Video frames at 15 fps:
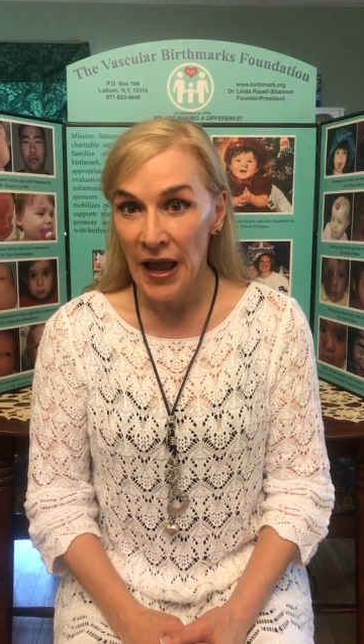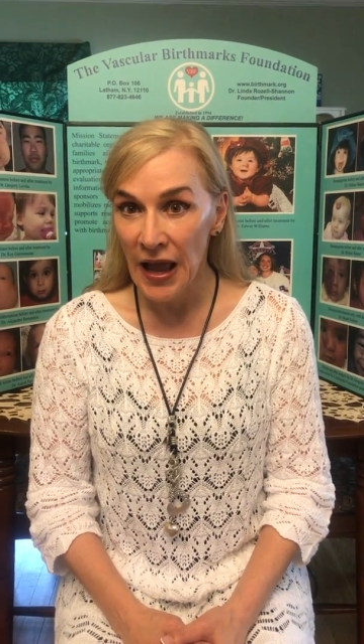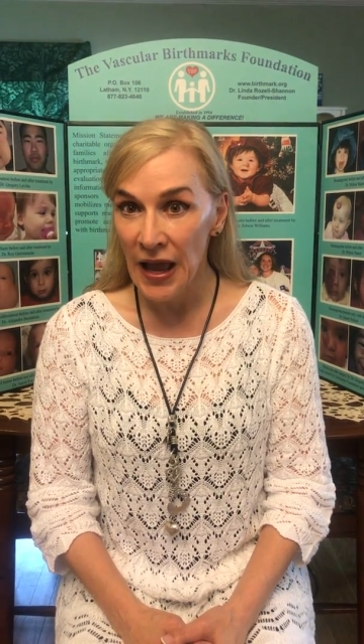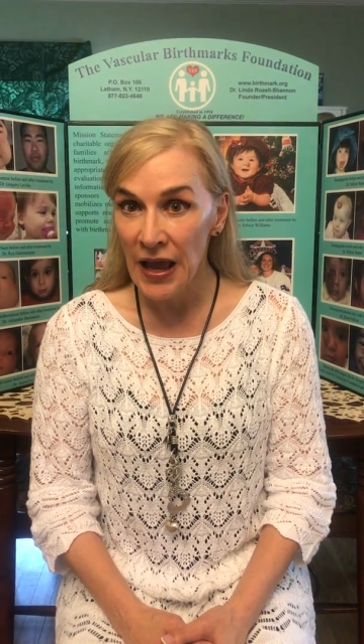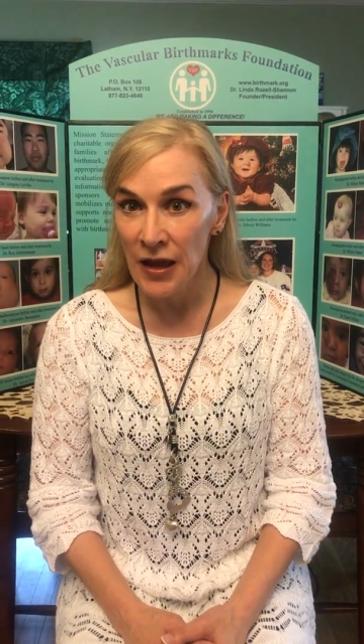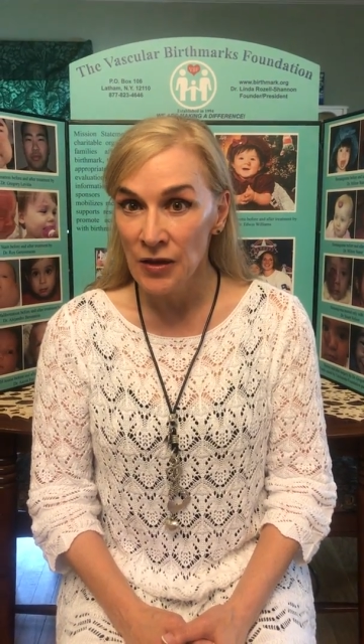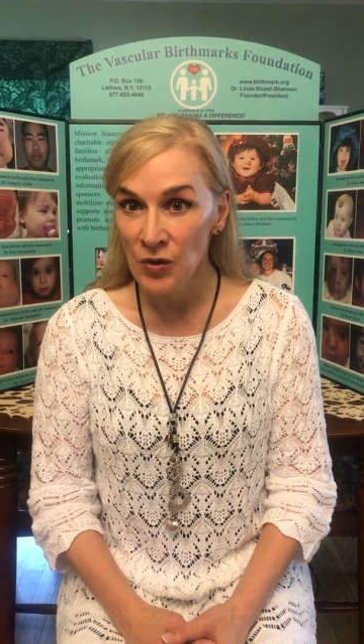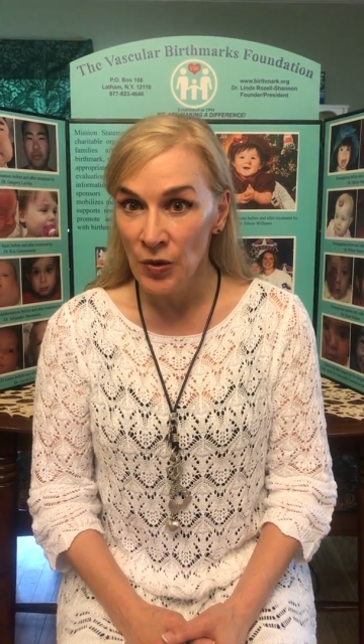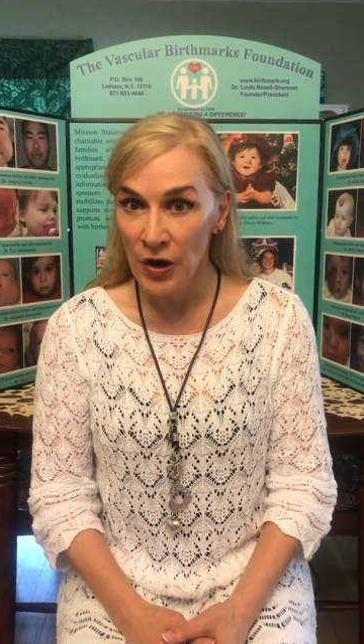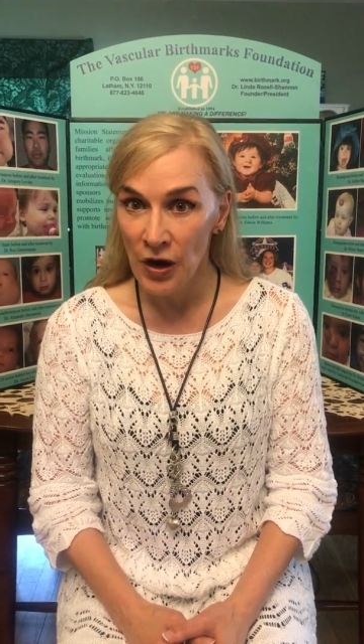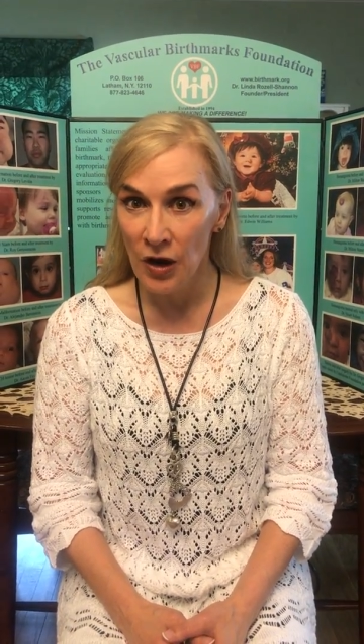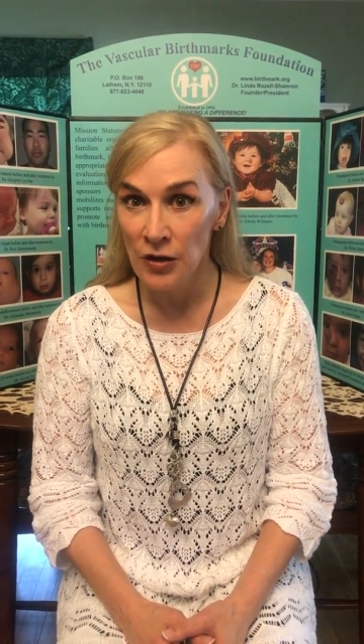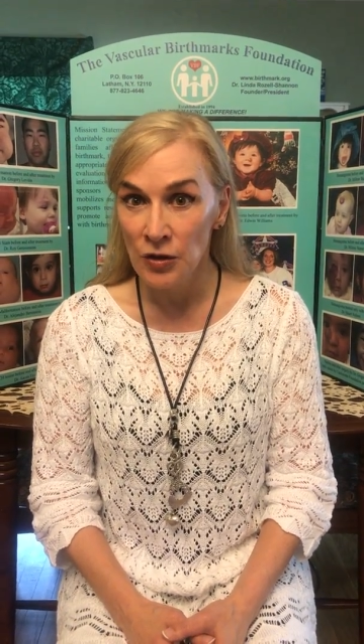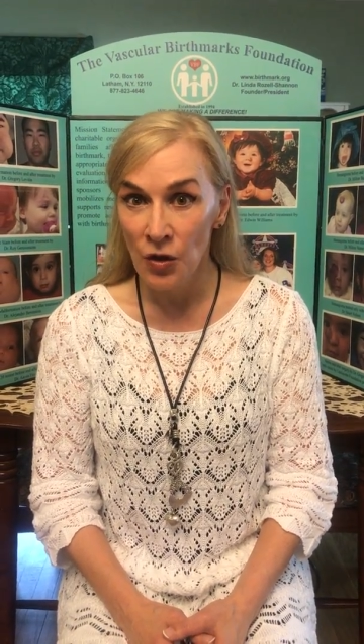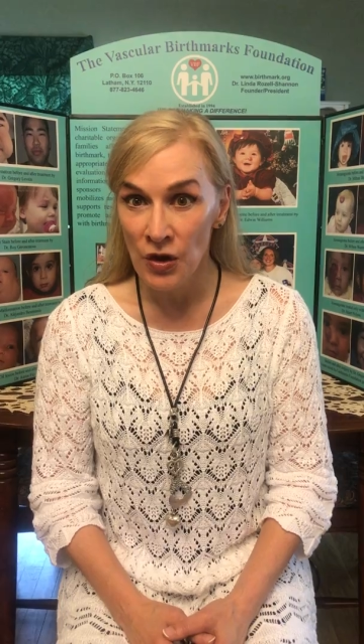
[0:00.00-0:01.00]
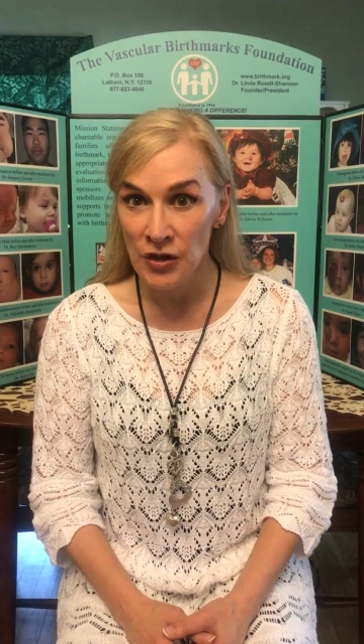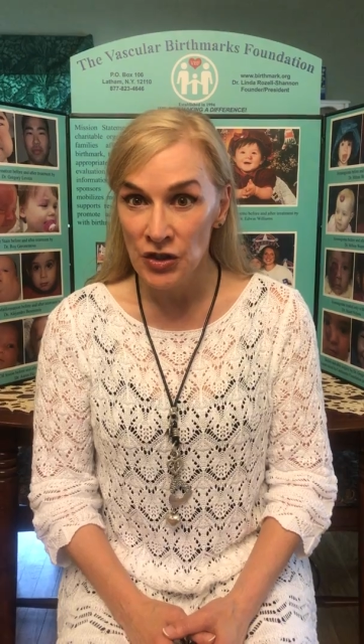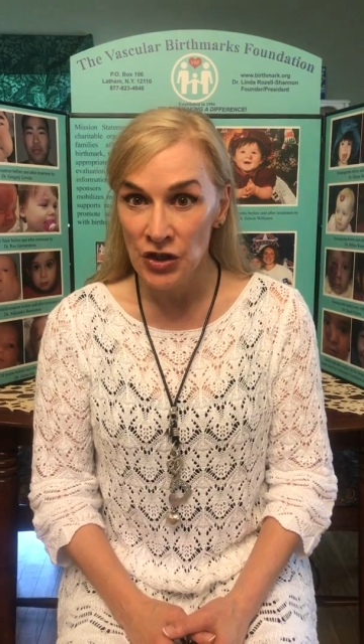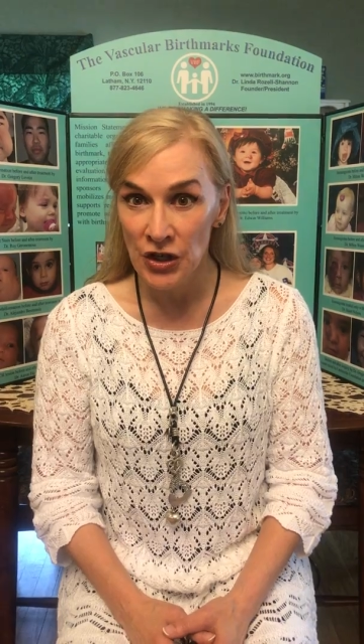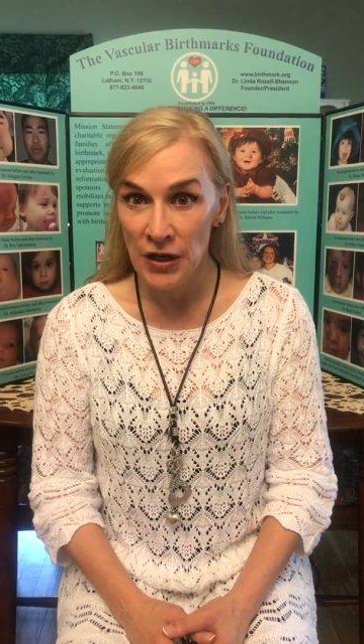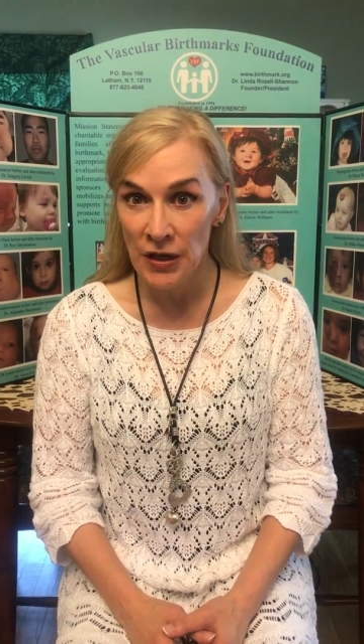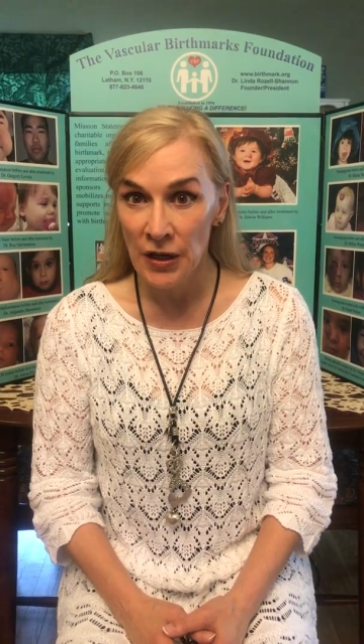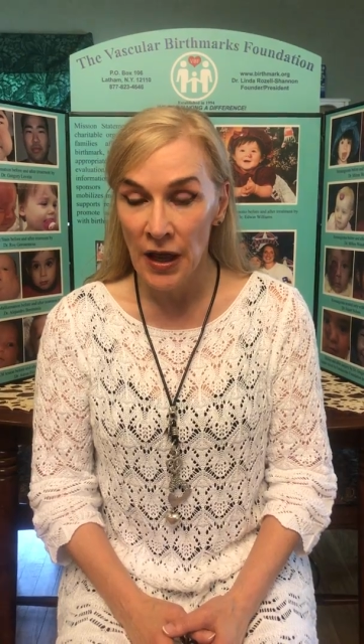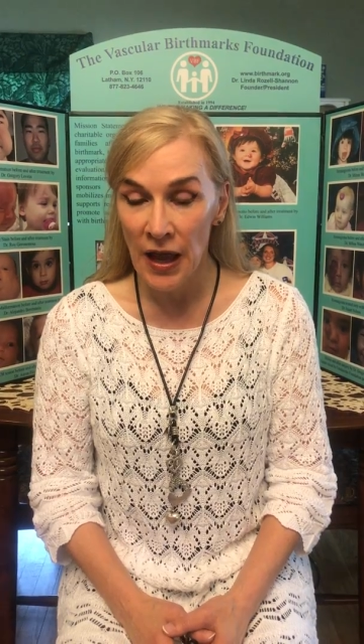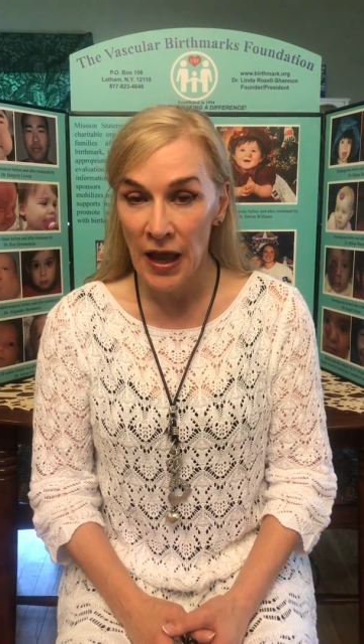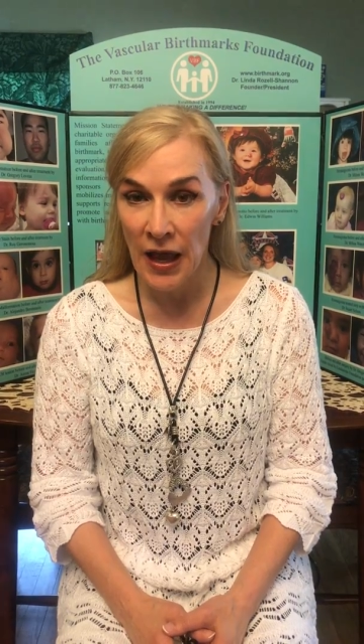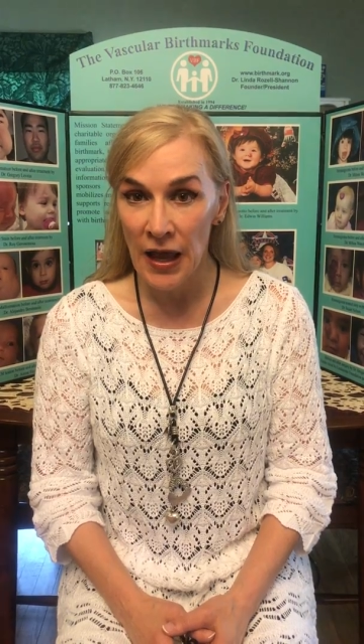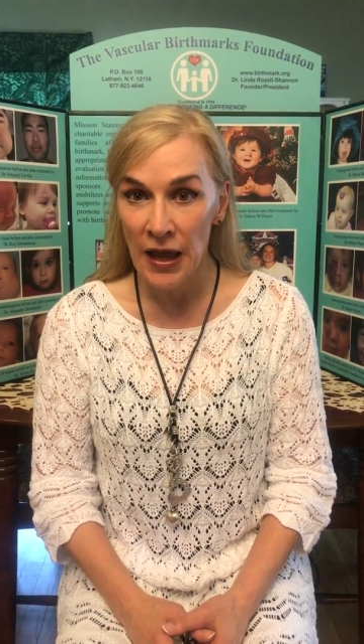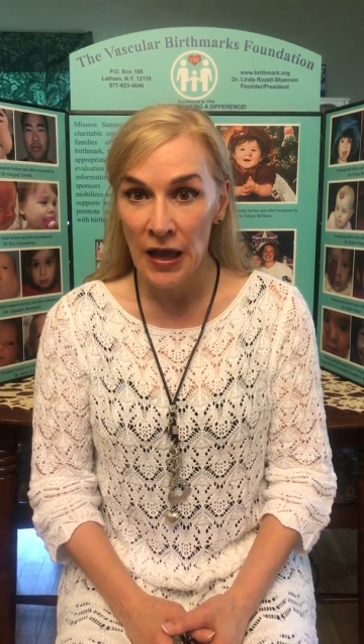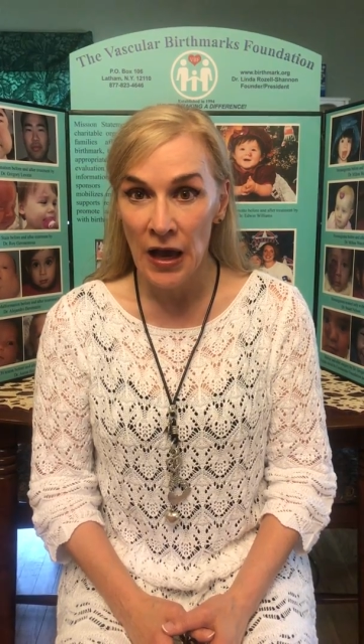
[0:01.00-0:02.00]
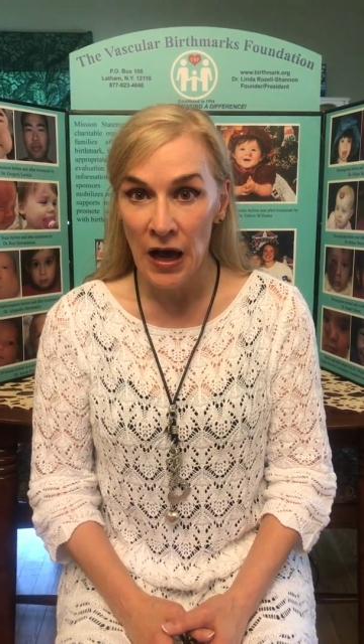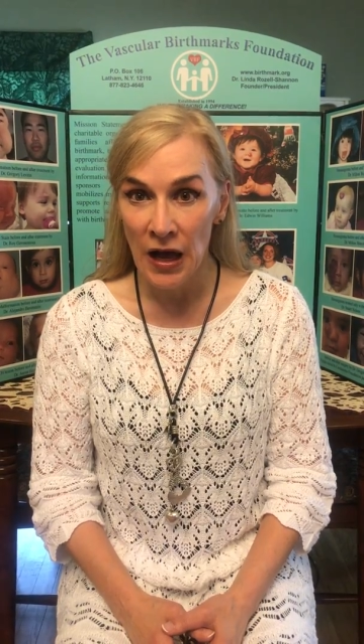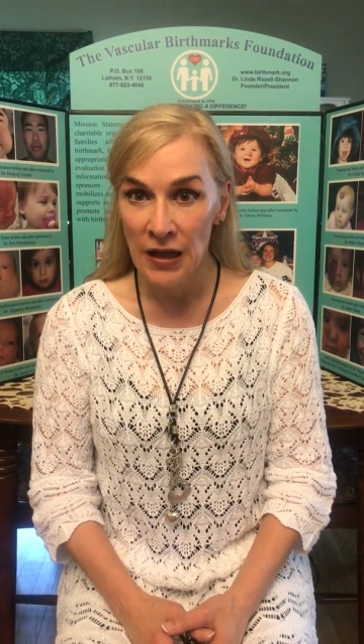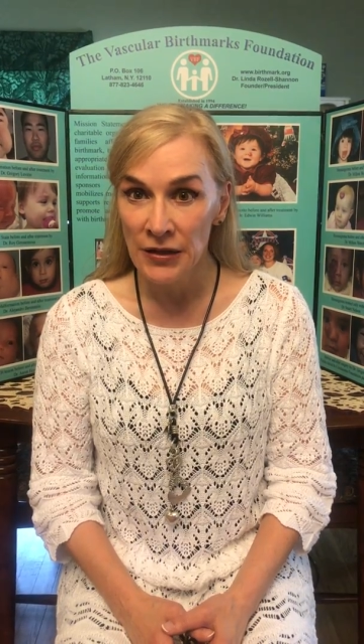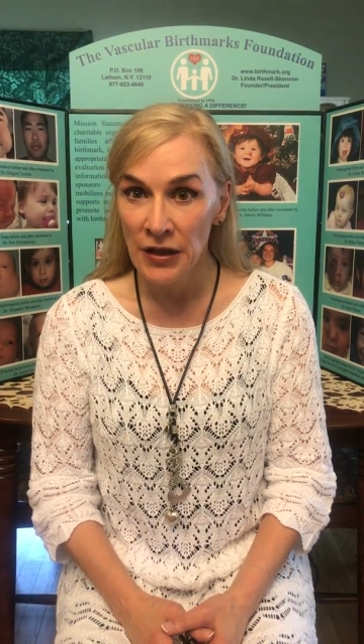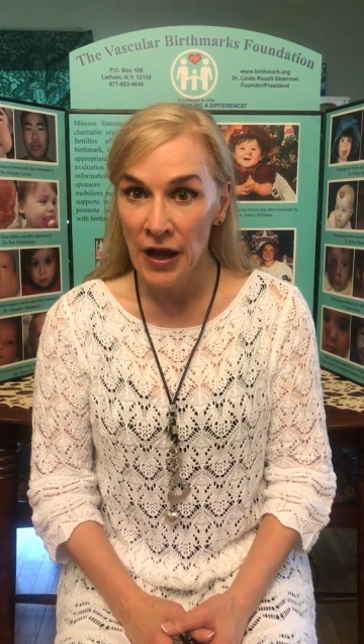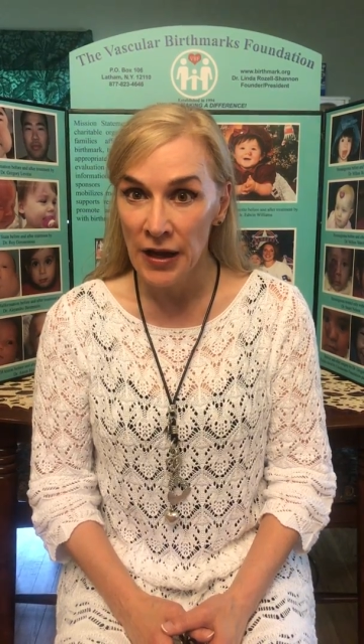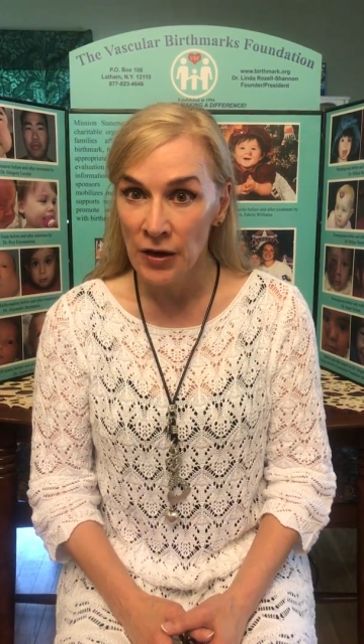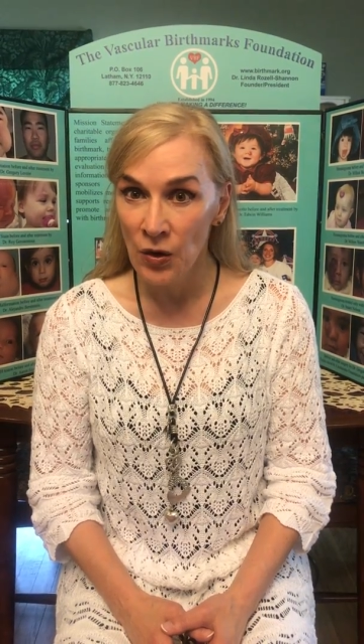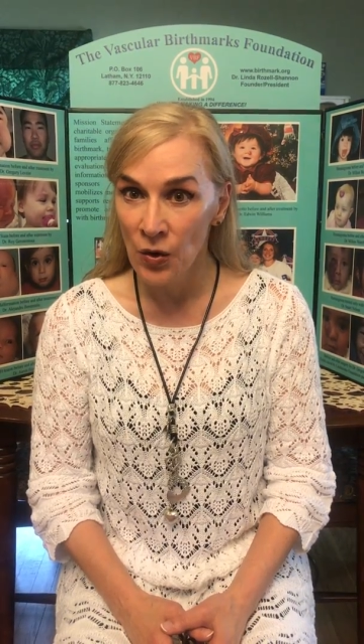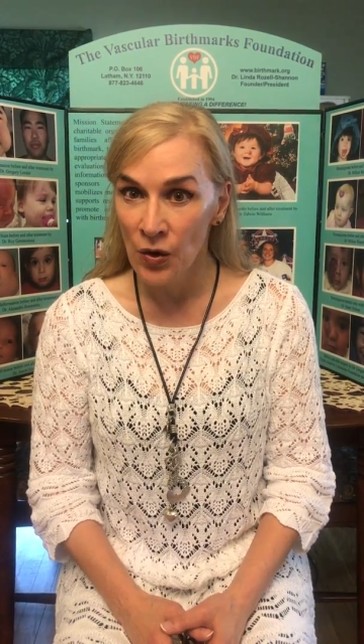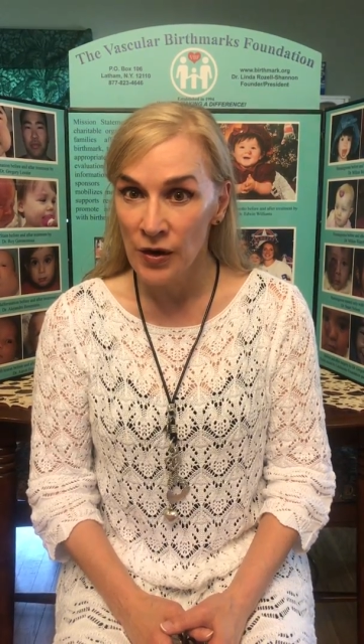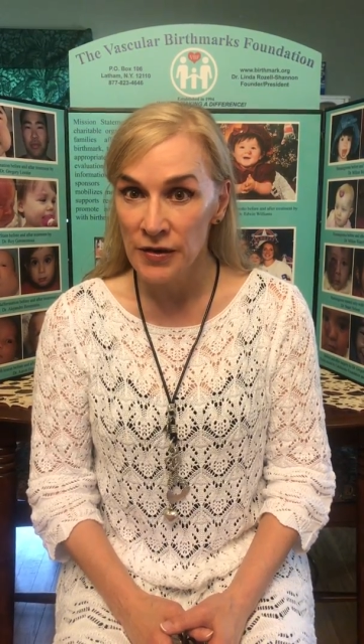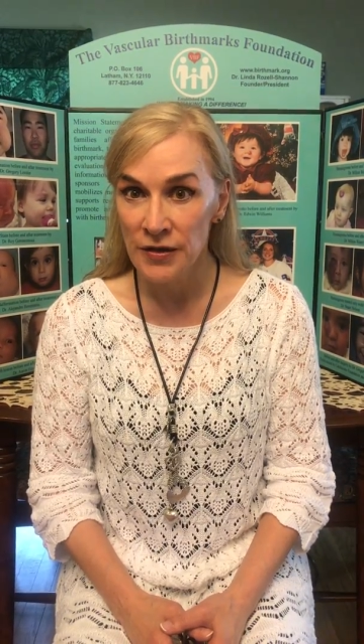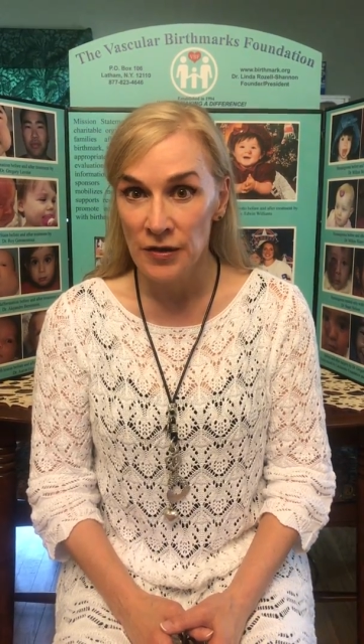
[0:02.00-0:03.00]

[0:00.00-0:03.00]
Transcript: and we are launching an online course,